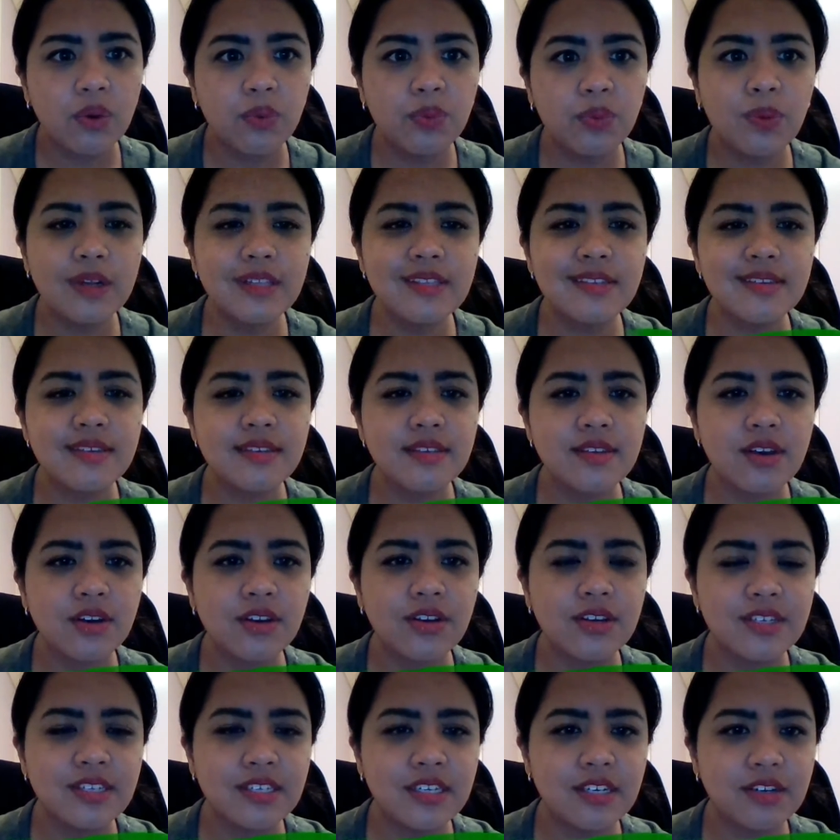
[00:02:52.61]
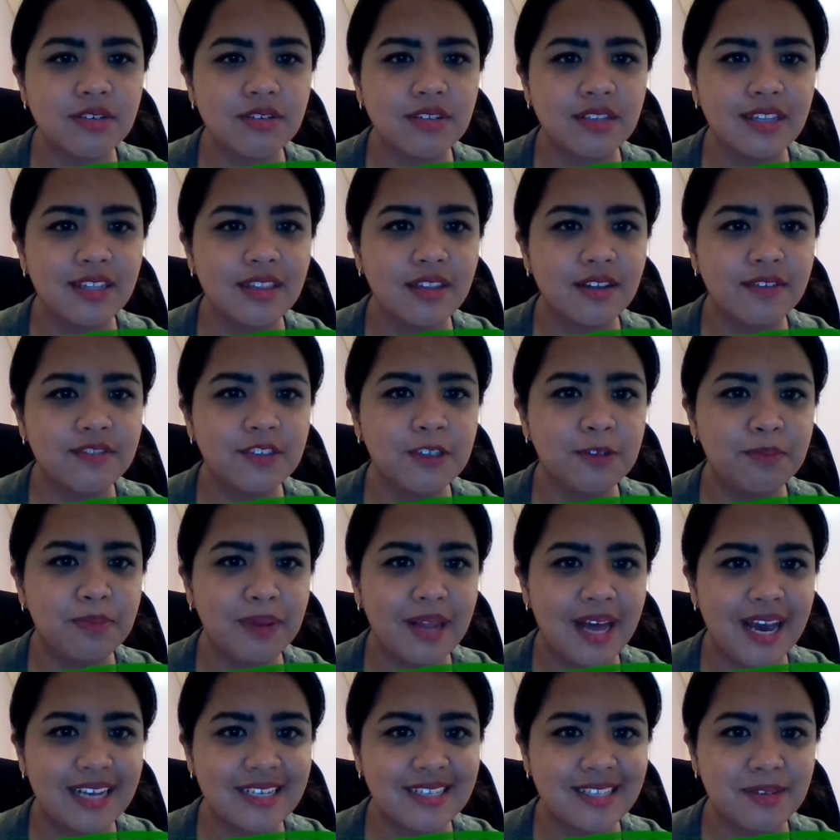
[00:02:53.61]
What's a song you secretly love to
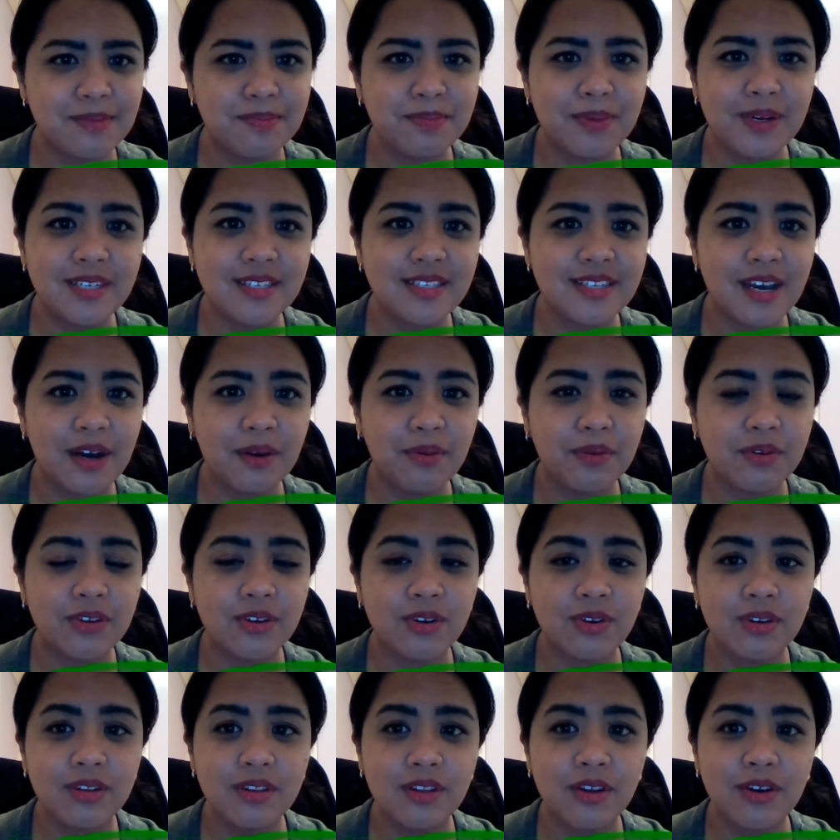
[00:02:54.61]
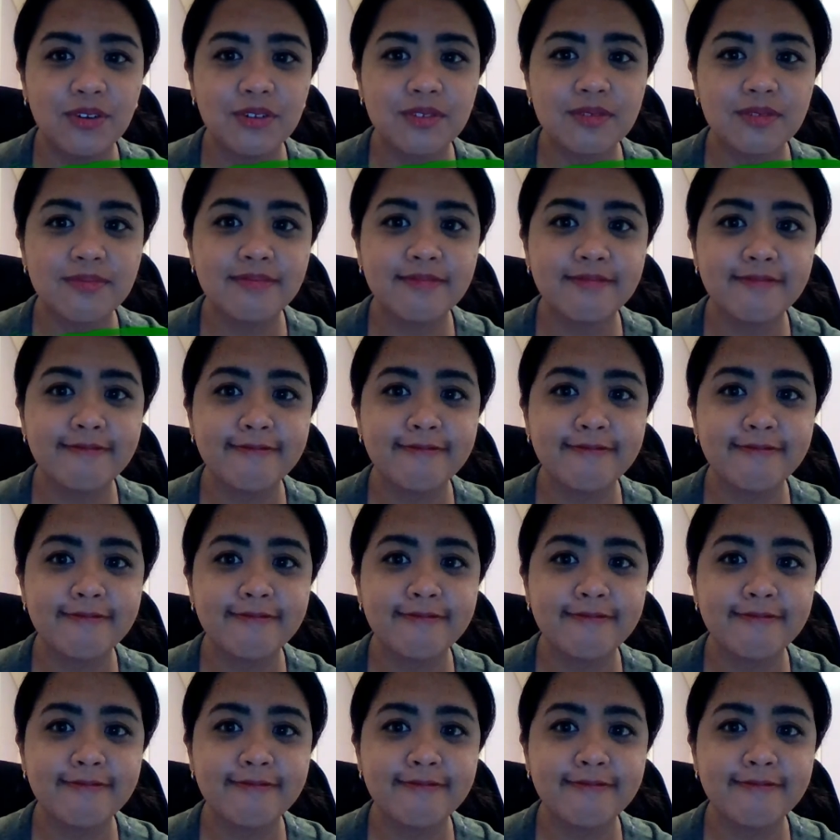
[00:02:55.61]
blast and belt out when you're alone?